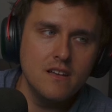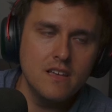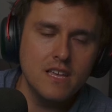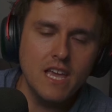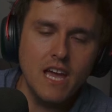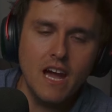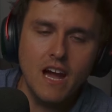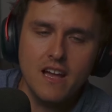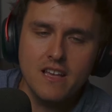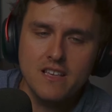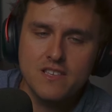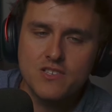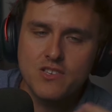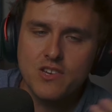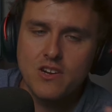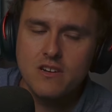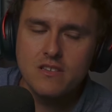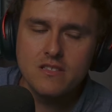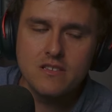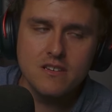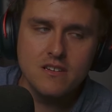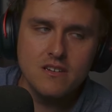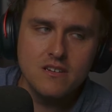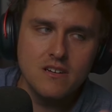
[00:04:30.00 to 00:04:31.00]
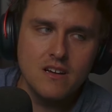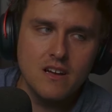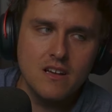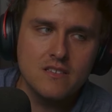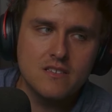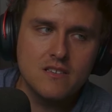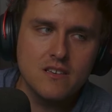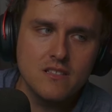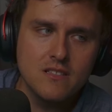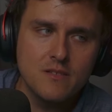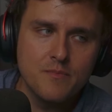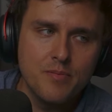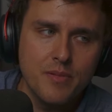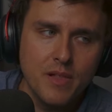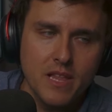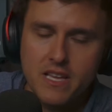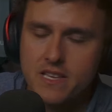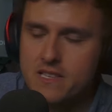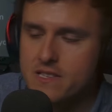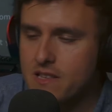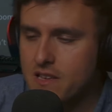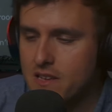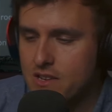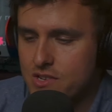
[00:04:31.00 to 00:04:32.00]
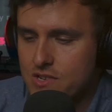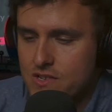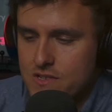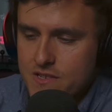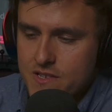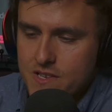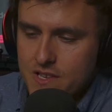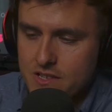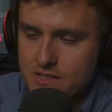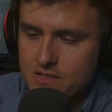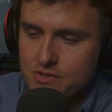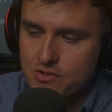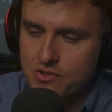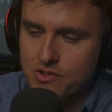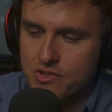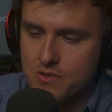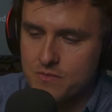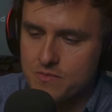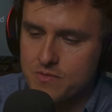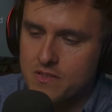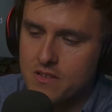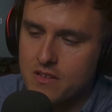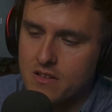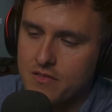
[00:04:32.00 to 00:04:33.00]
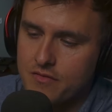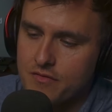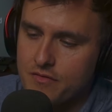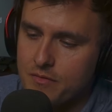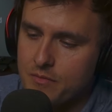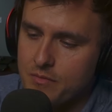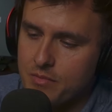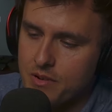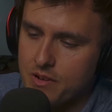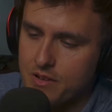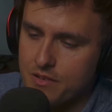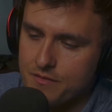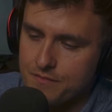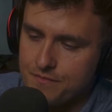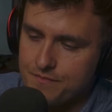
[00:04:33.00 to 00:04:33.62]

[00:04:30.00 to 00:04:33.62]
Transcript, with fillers: Yeah, I saw the PlayStation censorship stuff, but...